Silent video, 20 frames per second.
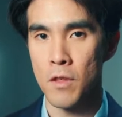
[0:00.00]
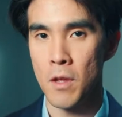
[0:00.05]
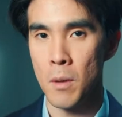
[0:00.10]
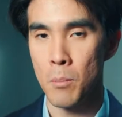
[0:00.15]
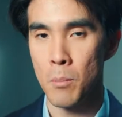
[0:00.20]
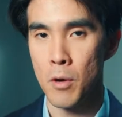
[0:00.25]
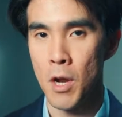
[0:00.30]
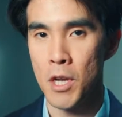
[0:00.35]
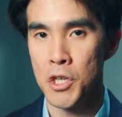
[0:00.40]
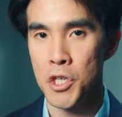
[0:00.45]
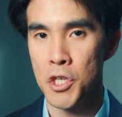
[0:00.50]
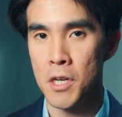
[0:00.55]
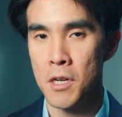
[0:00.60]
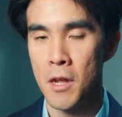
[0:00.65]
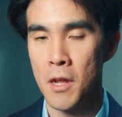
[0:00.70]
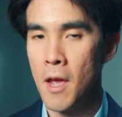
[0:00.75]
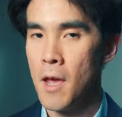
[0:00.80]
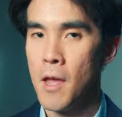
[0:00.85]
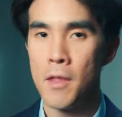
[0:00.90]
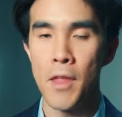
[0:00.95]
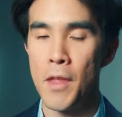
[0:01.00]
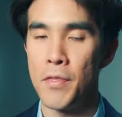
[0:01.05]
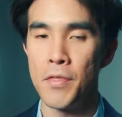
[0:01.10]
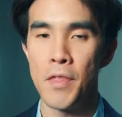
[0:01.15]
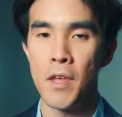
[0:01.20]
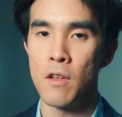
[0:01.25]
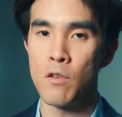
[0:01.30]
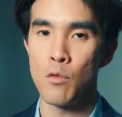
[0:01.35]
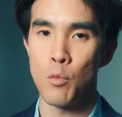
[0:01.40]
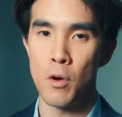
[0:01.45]
the impression that
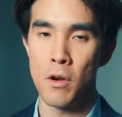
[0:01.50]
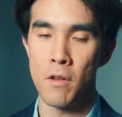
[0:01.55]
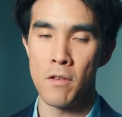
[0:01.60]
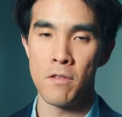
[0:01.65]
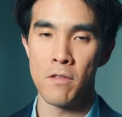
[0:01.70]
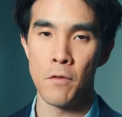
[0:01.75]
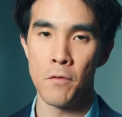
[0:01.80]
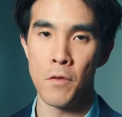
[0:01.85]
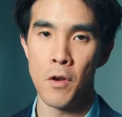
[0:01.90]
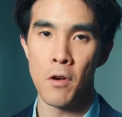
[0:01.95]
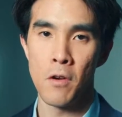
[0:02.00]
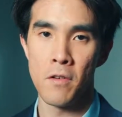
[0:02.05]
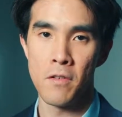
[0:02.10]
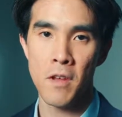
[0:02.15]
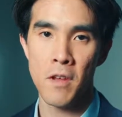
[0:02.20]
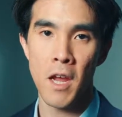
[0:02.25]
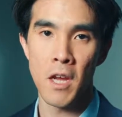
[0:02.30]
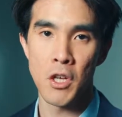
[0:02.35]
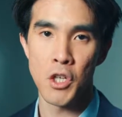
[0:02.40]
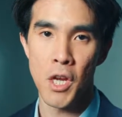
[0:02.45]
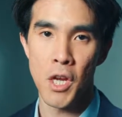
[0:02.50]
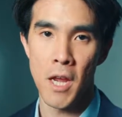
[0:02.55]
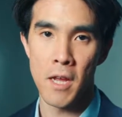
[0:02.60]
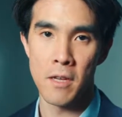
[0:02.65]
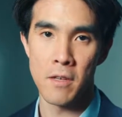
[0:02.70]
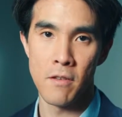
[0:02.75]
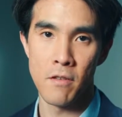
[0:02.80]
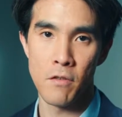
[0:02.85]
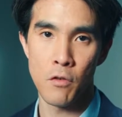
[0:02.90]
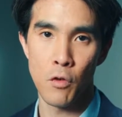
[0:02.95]
things weren't as severe as KJ
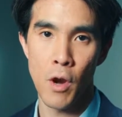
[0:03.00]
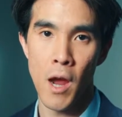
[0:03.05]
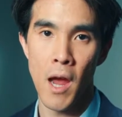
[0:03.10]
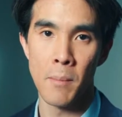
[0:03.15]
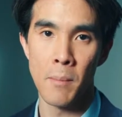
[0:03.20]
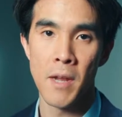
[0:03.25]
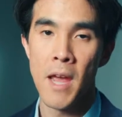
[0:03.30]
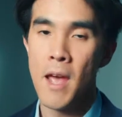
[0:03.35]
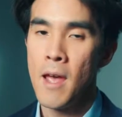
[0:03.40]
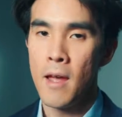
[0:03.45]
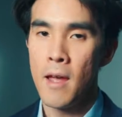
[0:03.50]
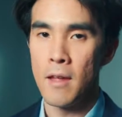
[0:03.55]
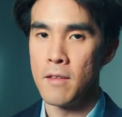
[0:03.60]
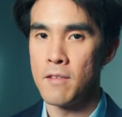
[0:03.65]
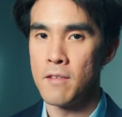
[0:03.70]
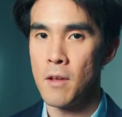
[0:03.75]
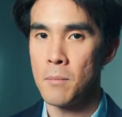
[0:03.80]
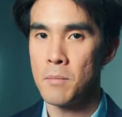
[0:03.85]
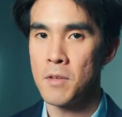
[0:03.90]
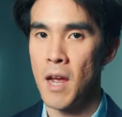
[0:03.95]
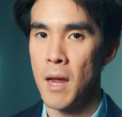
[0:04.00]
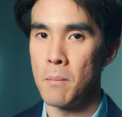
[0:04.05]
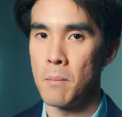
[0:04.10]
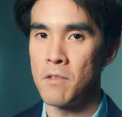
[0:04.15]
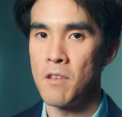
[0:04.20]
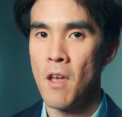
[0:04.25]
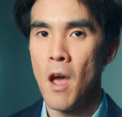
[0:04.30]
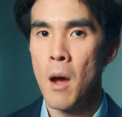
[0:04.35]
had described. And sometimes,